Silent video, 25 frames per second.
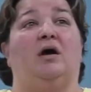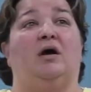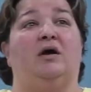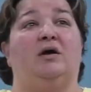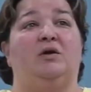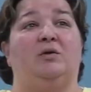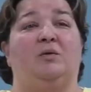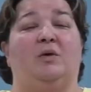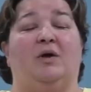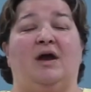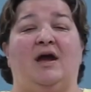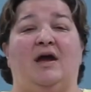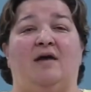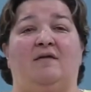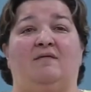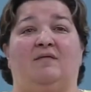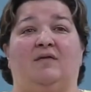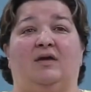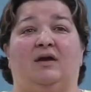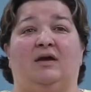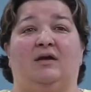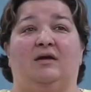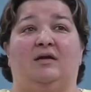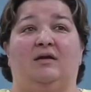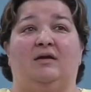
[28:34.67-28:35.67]
you
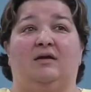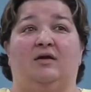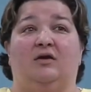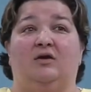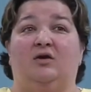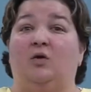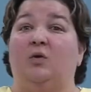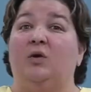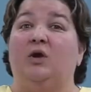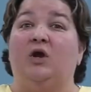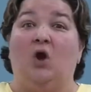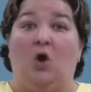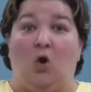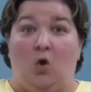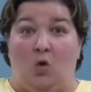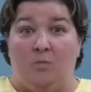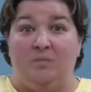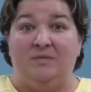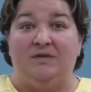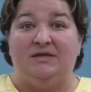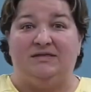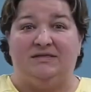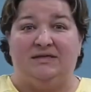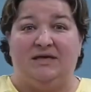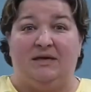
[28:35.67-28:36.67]
are going home
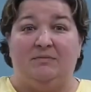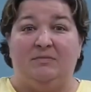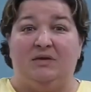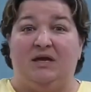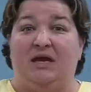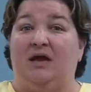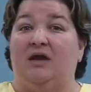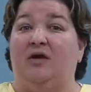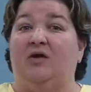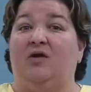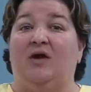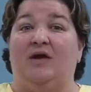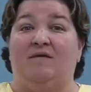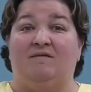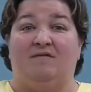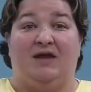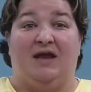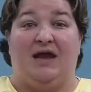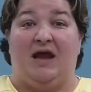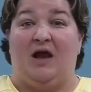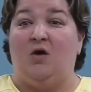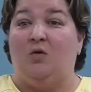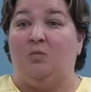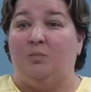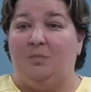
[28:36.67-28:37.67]
the same day or
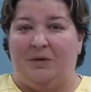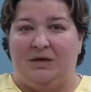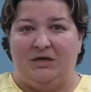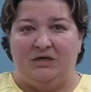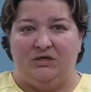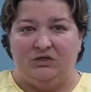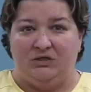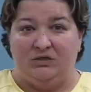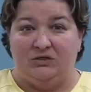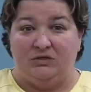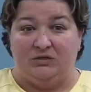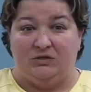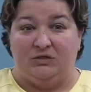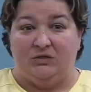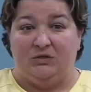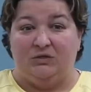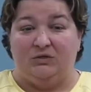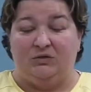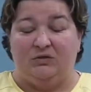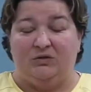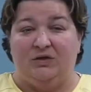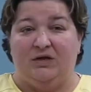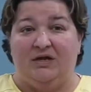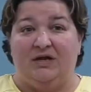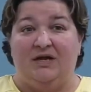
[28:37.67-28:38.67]
having outpatient
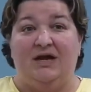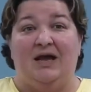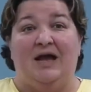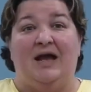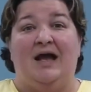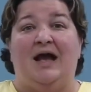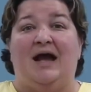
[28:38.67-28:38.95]
surgery,